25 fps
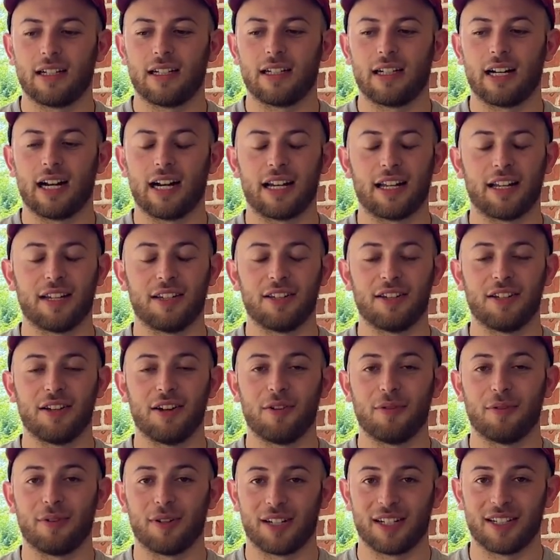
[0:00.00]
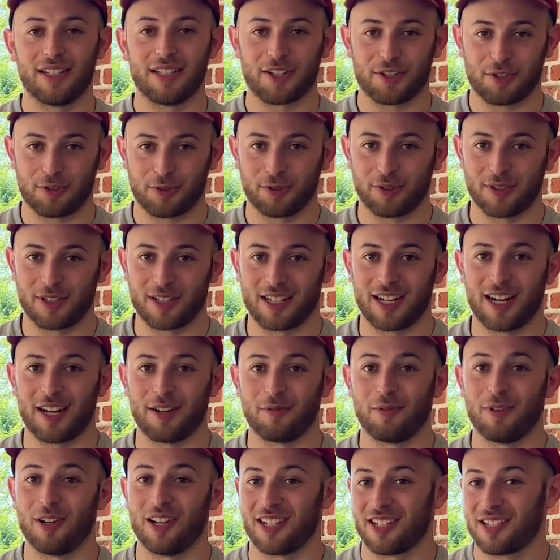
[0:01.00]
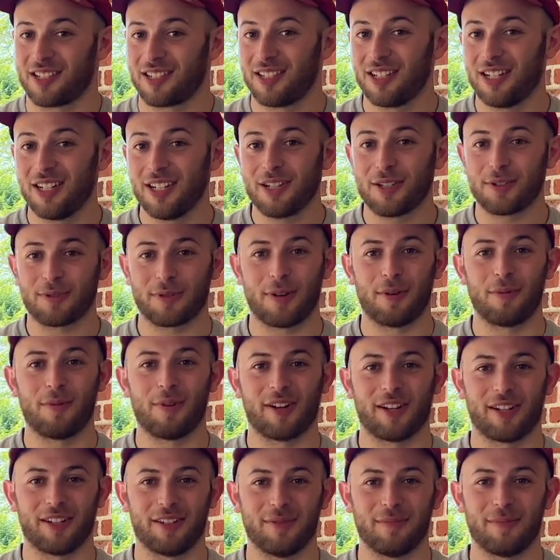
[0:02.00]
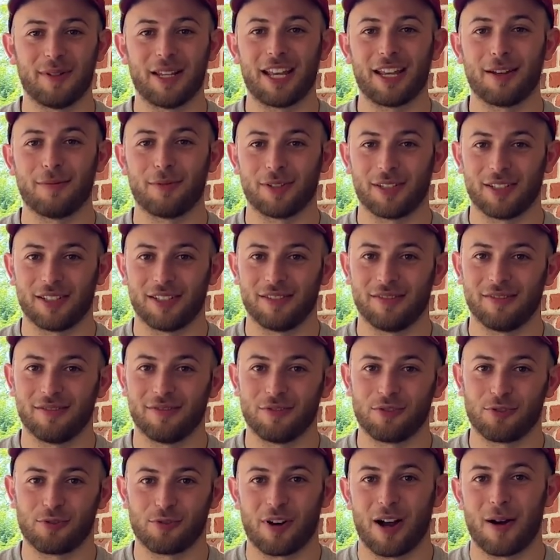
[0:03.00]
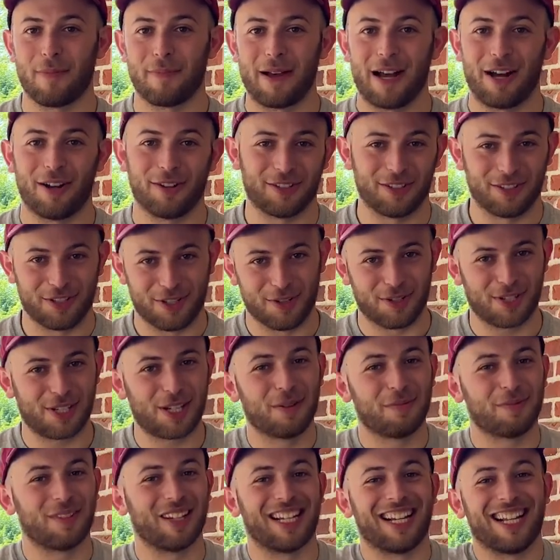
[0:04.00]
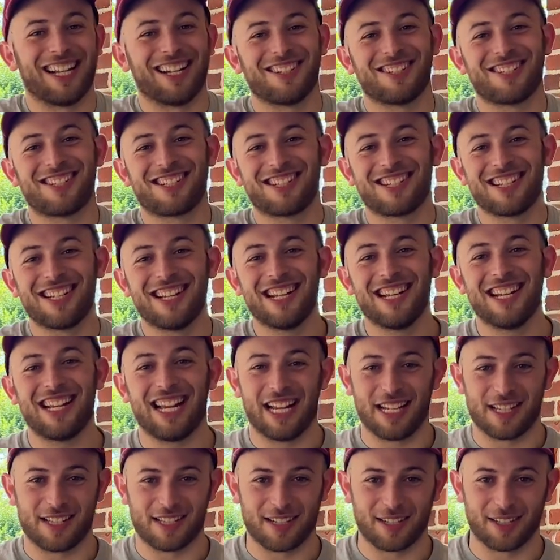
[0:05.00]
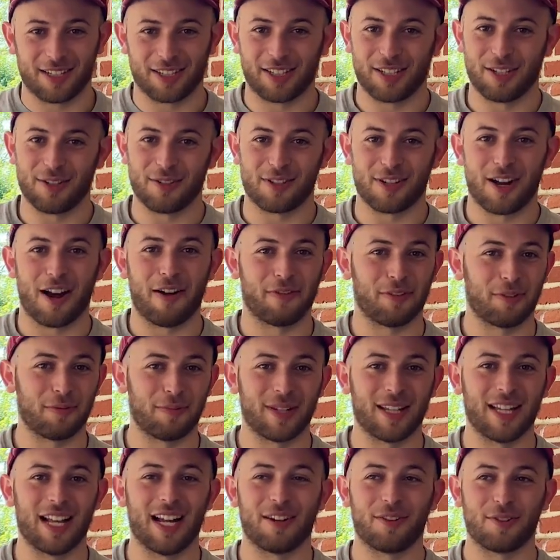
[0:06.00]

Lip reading: I didn't know what industrial design was. So I wanted to be able to drop out and do something else. And Syracuse offered me that.